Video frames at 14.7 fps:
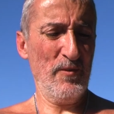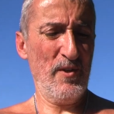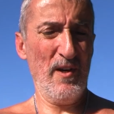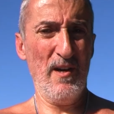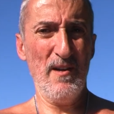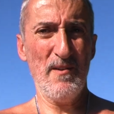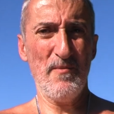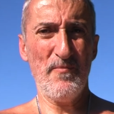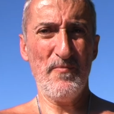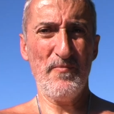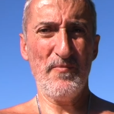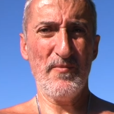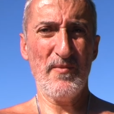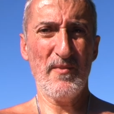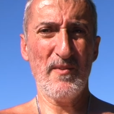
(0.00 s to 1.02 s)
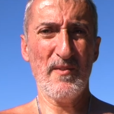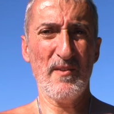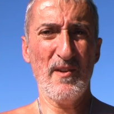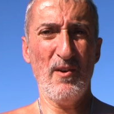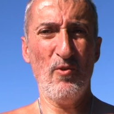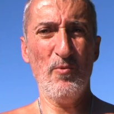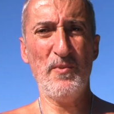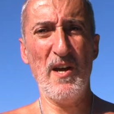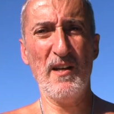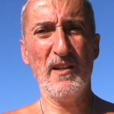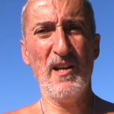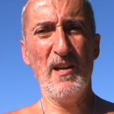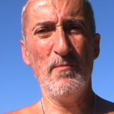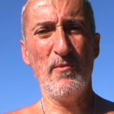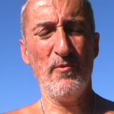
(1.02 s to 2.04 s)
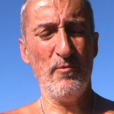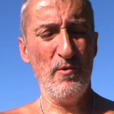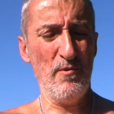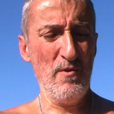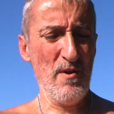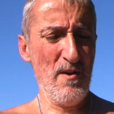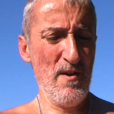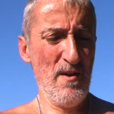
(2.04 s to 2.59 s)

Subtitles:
Okay. I hope that came through.